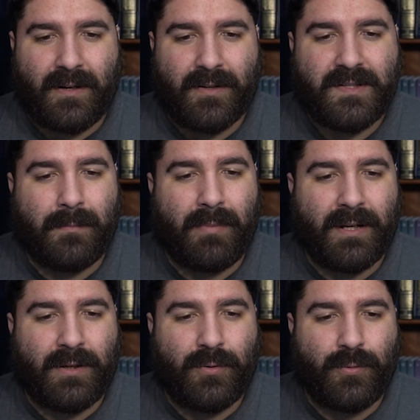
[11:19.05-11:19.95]

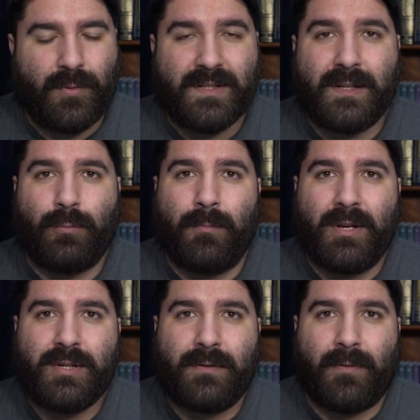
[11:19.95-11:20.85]
somebody who is in
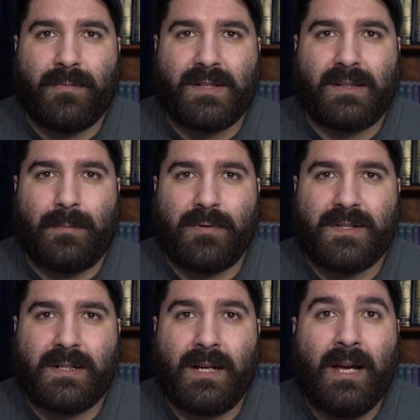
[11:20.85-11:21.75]
remission from this
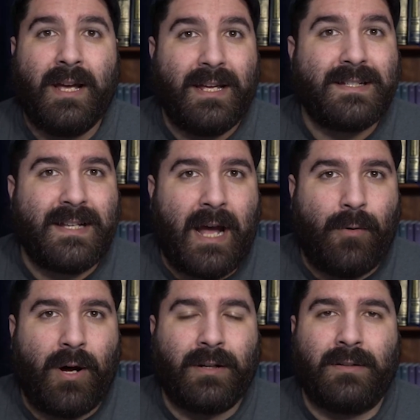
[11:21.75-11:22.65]
leprosy is
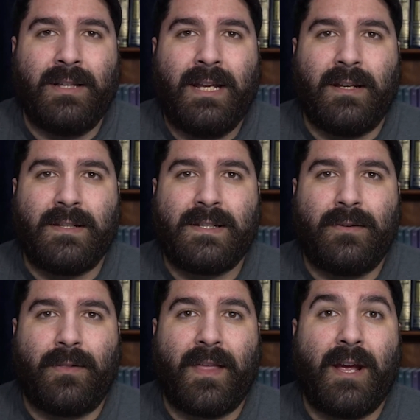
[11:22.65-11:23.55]
now unclean
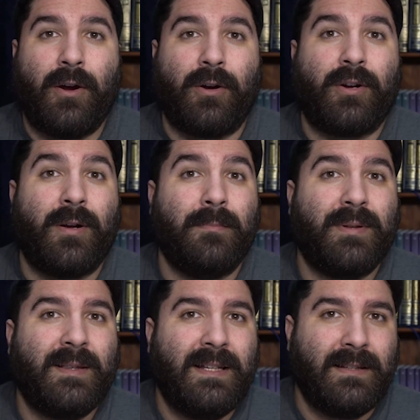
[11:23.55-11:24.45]
until they are
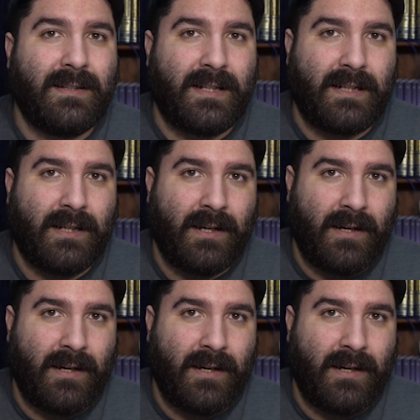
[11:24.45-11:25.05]
completely